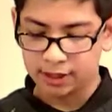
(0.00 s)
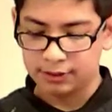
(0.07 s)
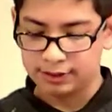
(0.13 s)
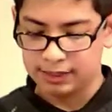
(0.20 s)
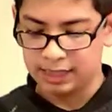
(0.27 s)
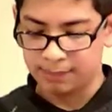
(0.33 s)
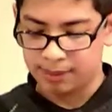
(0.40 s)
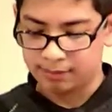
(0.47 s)
to
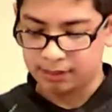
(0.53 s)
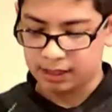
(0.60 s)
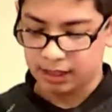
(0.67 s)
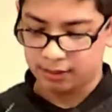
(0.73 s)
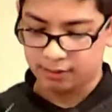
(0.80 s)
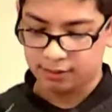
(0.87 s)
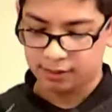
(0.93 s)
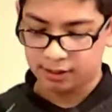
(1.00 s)
redeem
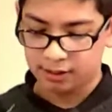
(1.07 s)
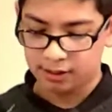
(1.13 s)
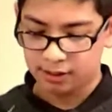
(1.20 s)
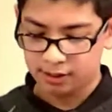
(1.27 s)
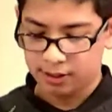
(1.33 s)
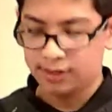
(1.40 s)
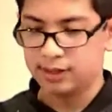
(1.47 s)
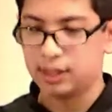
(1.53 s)
themselves.
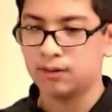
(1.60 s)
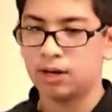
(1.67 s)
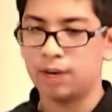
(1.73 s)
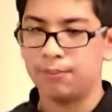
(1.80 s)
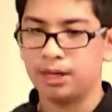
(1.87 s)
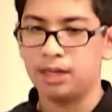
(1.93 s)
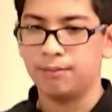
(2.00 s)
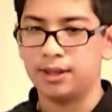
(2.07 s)

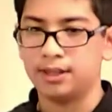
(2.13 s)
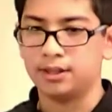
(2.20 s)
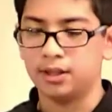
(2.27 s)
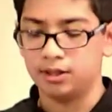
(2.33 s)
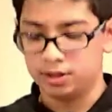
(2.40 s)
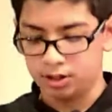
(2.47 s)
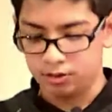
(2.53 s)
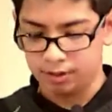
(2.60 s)
Tawabin means
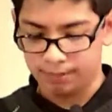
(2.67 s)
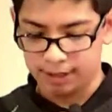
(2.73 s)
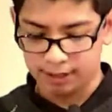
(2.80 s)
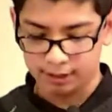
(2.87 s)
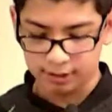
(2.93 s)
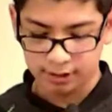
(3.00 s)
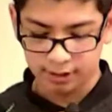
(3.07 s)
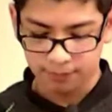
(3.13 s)
those who
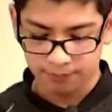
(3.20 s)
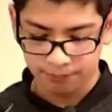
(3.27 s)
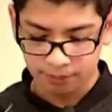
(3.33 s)
repent.